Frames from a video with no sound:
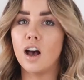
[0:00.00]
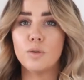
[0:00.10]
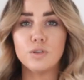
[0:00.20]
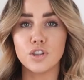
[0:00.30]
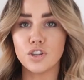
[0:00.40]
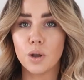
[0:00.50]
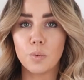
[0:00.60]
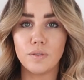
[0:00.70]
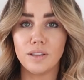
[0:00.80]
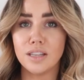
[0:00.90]
I would just chuck
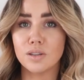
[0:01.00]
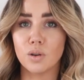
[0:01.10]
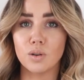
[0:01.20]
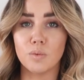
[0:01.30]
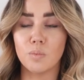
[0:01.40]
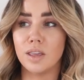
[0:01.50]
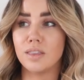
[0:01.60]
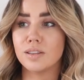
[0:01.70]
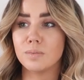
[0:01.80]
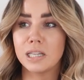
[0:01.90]
one of these on
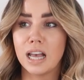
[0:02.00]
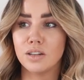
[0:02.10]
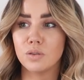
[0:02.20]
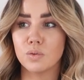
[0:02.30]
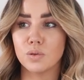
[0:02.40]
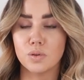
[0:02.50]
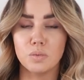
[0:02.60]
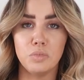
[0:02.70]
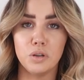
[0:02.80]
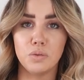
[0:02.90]
with some sandals or
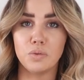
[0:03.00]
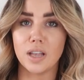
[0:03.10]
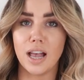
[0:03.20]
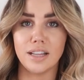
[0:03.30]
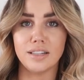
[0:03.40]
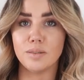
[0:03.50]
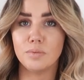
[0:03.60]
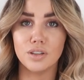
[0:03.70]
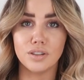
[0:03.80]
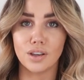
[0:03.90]
some mules and
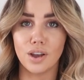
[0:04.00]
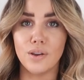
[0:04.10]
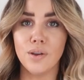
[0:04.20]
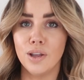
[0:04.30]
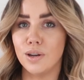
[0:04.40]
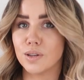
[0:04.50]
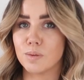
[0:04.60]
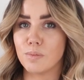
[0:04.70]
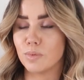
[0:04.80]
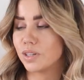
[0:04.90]
good to go. Looks
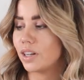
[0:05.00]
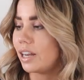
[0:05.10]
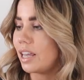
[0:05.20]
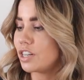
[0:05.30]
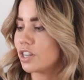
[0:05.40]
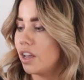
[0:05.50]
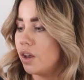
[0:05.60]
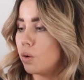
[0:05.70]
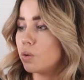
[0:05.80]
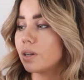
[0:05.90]
a bit more stylish.
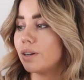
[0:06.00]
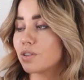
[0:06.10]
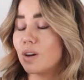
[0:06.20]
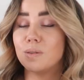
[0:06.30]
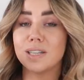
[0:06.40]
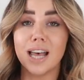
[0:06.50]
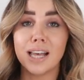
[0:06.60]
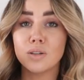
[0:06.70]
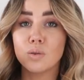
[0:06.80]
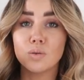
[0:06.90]
Also looks great with
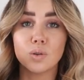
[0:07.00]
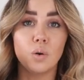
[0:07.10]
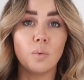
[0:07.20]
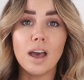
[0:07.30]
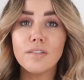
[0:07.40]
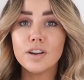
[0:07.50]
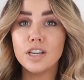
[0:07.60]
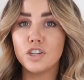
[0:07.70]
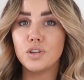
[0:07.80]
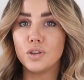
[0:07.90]
sandals or whatever it
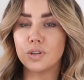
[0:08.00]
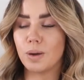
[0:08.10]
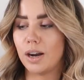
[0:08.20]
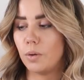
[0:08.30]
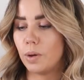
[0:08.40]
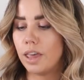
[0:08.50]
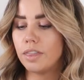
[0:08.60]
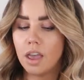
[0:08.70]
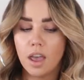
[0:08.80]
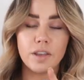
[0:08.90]
is you choose to wear it
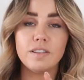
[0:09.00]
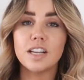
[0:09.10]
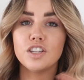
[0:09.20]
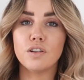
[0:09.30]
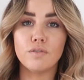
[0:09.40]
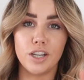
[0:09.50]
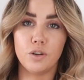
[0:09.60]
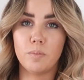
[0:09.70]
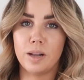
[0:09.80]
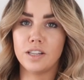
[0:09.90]
with. There is actually a
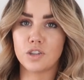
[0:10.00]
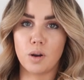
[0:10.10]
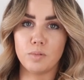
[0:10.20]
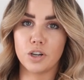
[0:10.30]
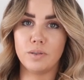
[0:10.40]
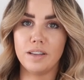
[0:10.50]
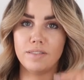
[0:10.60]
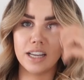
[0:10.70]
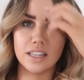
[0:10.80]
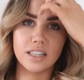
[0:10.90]
reel on my Instagram, which I'll leave
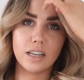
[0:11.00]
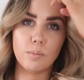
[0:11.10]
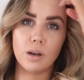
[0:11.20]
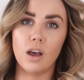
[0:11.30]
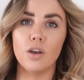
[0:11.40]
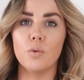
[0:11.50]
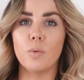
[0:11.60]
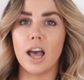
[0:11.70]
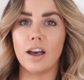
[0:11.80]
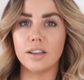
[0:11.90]
linked down below,
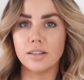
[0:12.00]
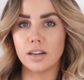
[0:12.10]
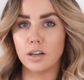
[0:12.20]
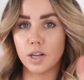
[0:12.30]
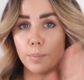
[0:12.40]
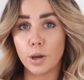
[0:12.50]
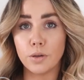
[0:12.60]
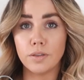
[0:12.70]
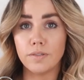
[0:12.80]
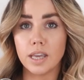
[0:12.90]
where I styled up
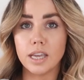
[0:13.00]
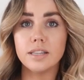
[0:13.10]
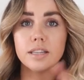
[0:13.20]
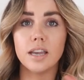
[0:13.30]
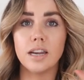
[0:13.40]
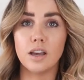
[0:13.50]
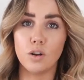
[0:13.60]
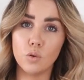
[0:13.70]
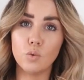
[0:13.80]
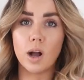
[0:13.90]
both of these in an all